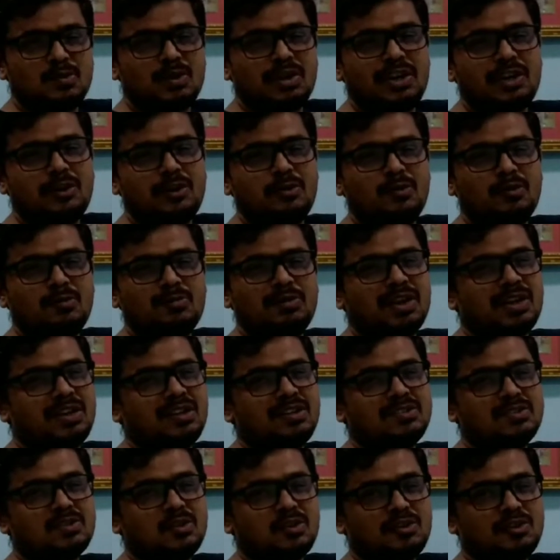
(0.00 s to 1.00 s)
sugar at home. That
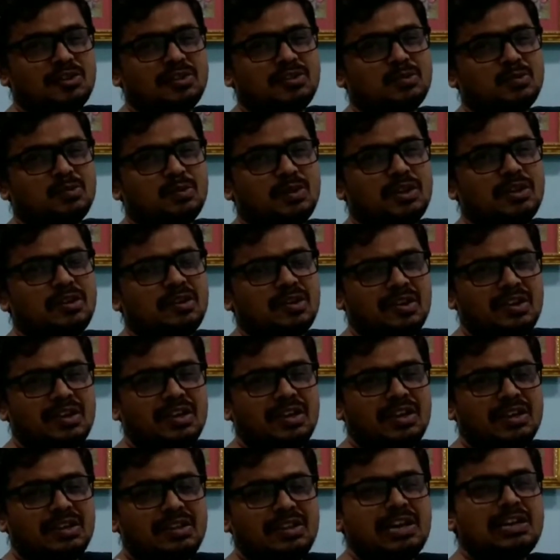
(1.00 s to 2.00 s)
is not the sugar.
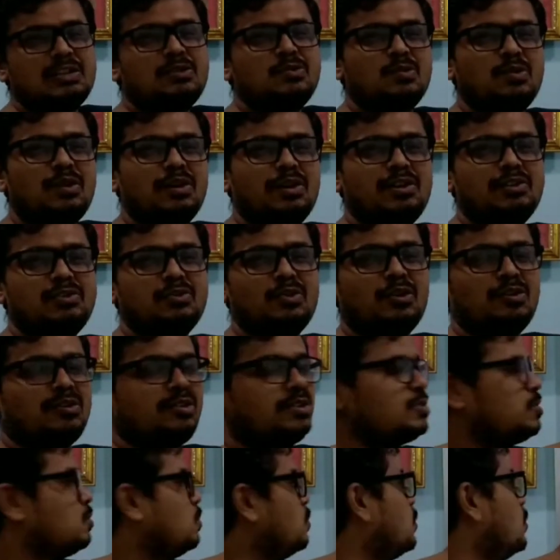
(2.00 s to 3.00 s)
That sugar is
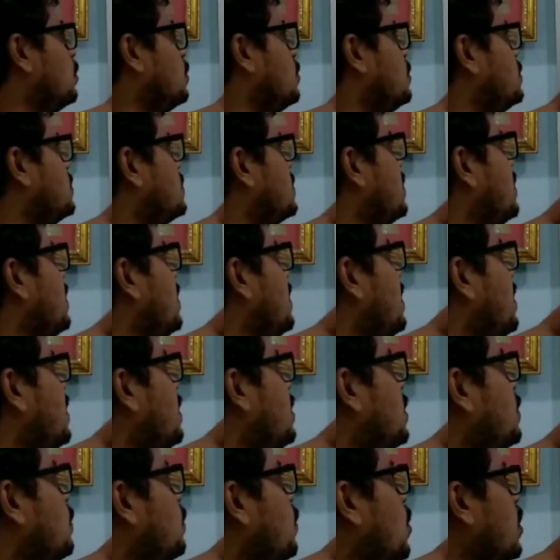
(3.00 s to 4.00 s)
called the sucrose.
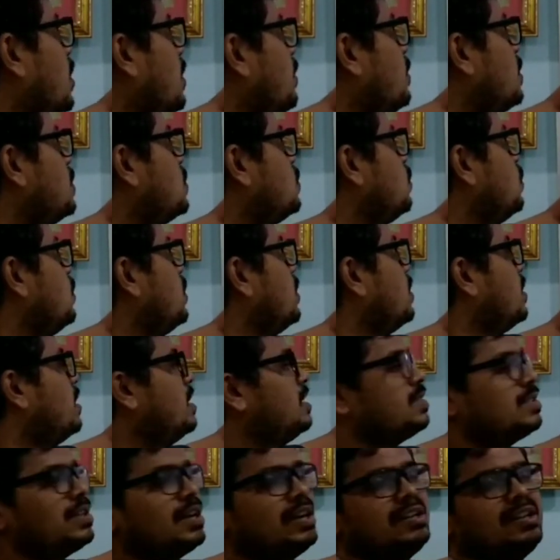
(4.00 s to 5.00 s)
Here whatever sugar
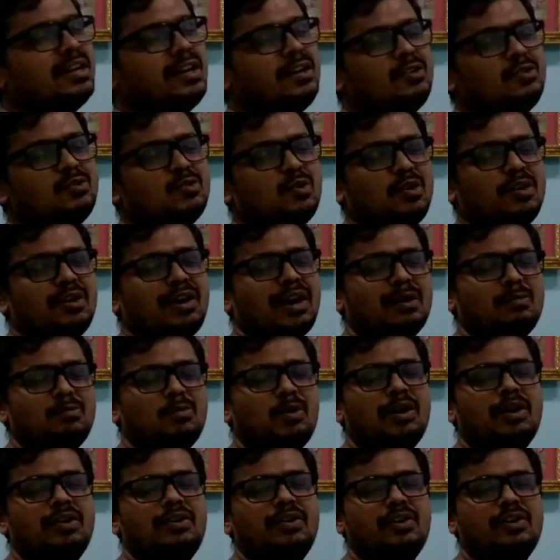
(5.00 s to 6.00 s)
is that is called
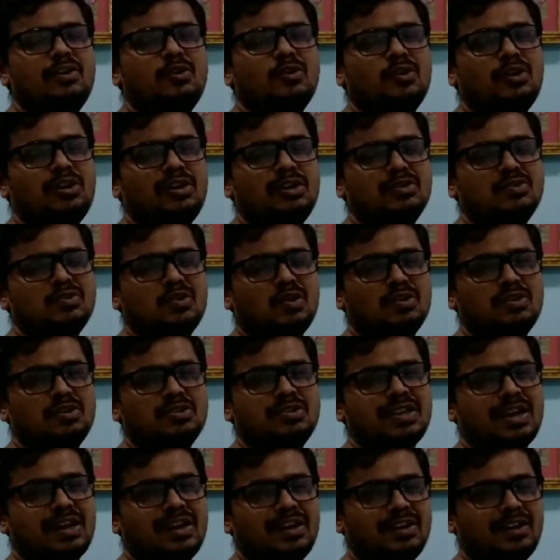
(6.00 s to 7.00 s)
carbohydrate, or it is called
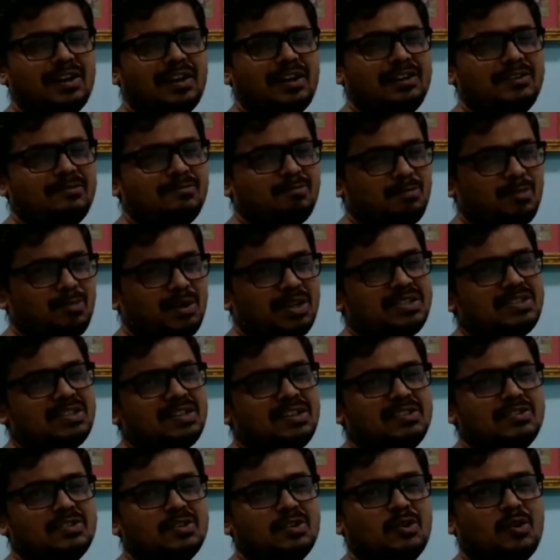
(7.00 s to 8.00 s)
the saccharide. Means
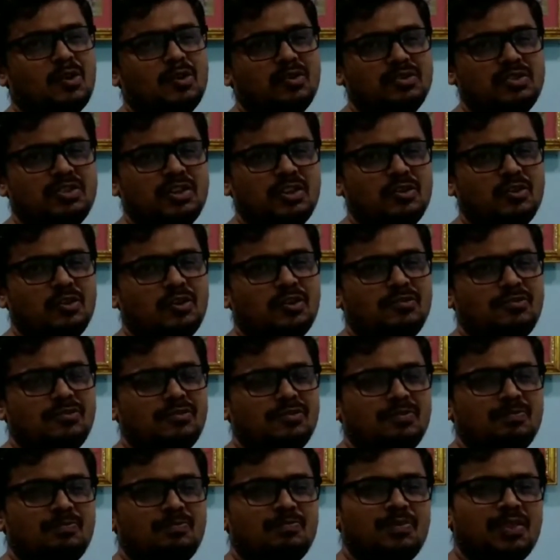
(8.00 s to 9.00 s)
it is a long chain
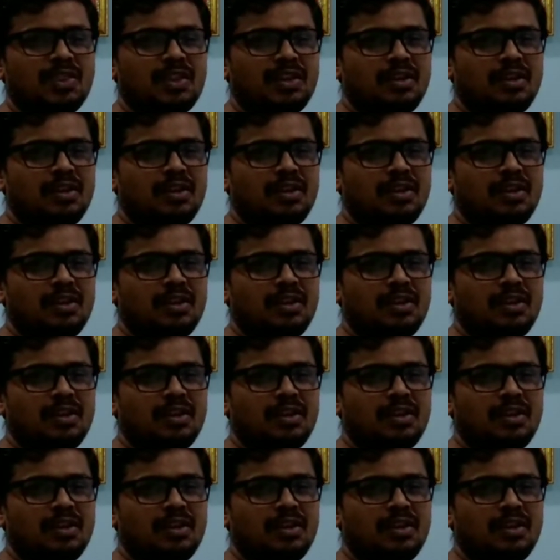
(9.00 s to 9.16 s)
of